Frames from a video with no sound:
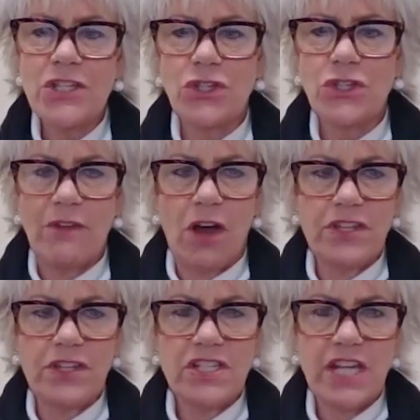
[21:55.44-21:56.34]
So you have
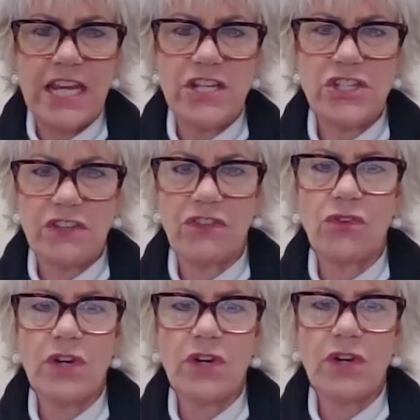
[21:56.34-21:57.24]
all the stages of
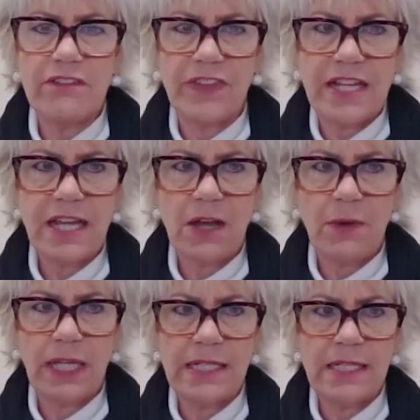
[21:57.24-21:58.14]
grief, and that's
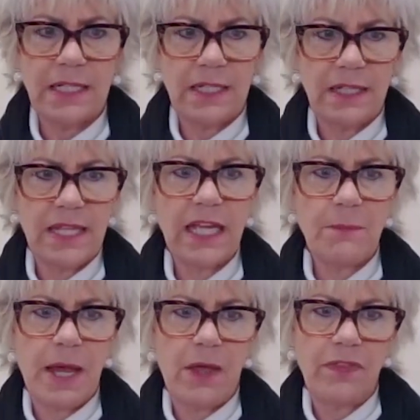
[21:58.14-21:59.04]
how I like to
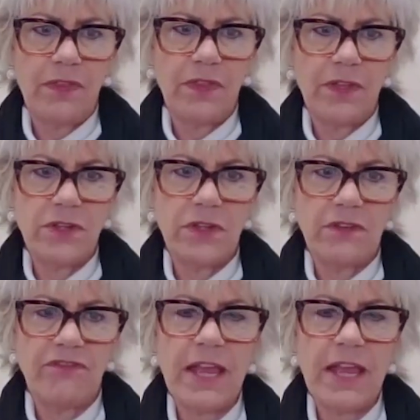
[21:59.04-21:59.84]
think about the